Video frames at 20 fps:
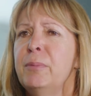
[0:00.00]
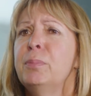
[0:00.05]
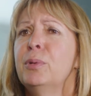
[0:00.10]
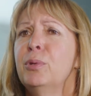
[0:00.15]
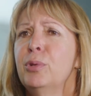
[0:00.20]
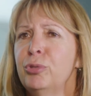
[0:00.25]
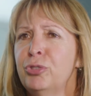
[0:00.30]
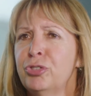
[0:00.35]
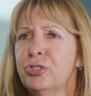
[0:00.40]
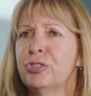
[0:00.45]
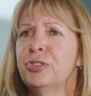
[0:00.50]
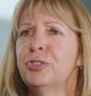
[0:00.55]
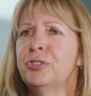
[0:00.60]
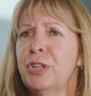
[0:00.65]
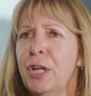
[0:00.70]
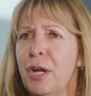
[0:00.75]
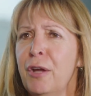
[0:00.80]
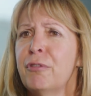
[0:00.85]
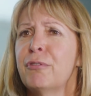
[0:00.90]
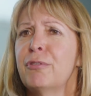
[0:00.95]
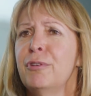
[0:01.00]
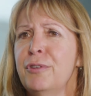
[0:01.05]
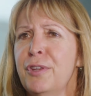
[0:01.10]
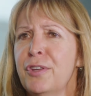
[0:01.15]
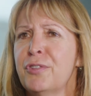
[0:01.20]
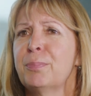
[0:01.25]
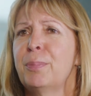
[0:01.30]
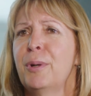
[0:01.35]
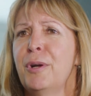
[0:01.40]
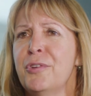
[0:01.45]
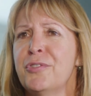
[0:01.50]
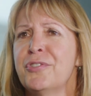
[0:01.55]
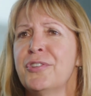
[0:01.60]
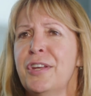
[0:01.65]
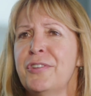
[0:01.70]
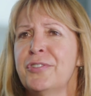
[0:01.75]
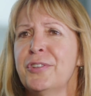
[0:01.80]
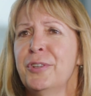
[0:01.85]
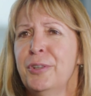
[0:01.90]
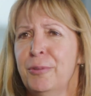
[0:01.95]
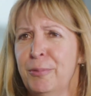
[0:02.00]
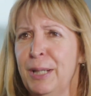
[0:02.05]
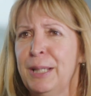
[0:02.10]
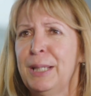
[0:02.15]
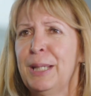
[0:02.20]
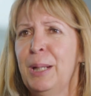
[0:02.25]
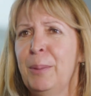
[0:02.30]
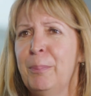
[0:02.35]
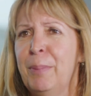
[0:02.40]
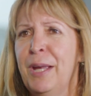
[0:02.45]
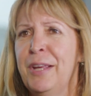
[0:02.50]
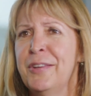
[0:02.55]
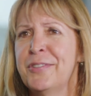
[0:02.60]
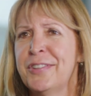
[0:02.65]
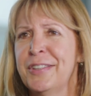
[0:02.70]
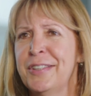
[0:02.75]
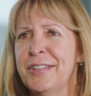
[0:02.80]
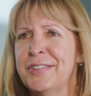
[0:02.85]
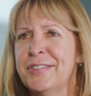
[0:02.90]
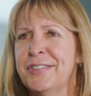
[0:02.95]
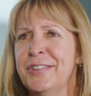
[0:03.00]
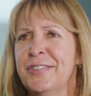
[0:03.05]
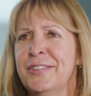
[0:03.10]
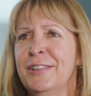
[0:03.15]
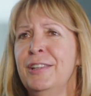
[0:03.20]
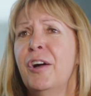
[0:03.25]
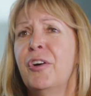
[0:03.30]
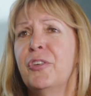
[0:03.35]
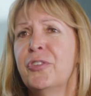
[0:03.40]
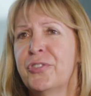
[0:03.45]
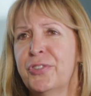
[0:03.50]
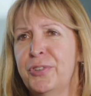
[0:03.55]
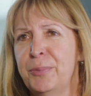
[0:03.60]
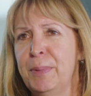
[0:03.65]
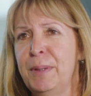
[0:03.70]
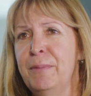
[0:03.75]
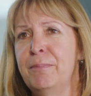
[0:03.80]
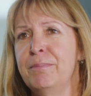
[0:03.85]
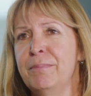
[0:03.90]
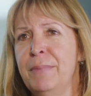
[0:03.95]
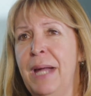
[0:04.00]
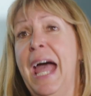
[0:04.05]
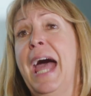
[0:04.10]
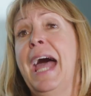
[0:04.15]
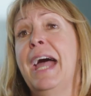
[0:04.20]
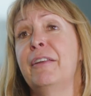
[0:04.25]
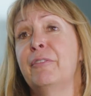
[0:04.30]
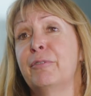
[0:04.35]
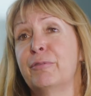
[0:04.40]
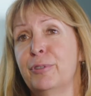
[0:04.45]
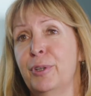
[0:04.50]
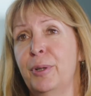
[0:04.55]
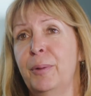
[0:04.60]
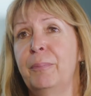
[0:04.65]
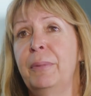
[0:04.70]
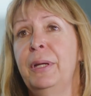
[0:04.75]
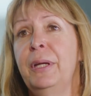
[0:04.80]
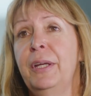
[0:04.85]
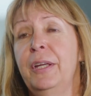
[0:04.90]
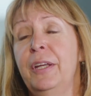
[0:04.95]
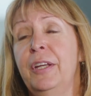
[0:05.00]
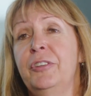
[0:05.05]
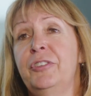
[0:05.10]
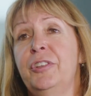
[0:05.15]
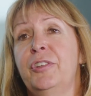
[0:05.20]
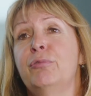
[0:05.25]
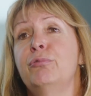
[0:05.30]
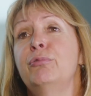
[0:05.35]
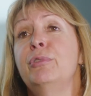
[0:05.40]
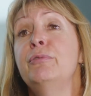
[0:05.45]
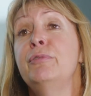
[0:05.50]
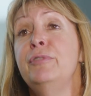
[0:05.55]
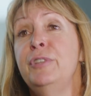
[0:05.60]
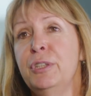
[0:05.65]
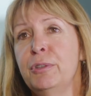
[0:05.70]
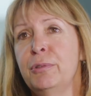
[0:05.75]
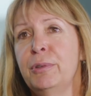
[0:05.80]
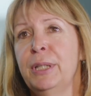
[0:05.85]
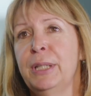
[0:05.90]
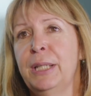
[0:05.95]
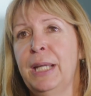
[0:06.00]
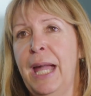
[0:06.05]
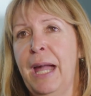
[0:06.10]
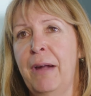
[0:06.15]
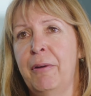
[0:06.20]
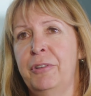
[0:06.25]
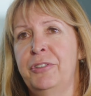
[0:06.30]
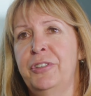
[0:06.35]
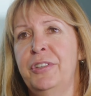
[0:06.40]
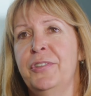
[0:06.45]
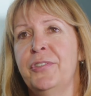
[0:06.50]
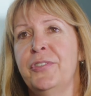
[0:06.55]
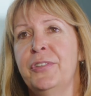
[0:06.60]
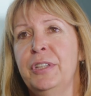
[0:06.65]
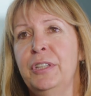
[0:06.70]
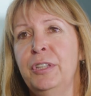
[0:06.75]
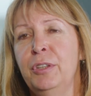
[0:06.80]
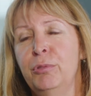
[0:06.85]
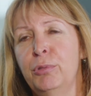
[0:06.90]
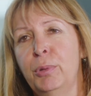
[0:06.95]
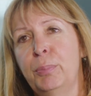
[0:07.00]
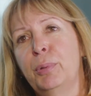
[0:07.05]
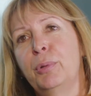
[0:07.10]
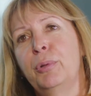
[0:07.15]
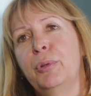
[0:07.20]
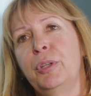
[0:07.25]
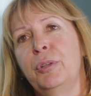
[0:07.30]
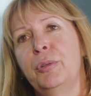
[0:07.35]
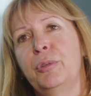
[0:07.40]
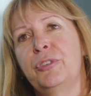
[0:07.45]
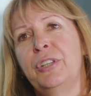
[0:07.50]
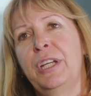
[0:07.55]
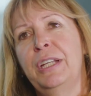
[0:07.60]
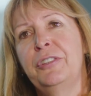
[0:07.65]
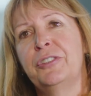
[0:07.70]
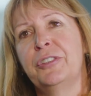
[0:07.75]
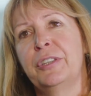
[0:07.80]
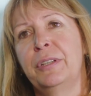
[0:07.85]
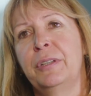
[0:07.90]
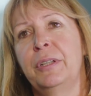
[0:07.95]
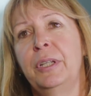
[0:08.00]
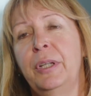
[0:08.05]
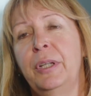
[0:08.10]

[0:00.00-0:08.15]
board should go through this process on a regular basis. There's lots to be had from just reviewing how it is that you report your data.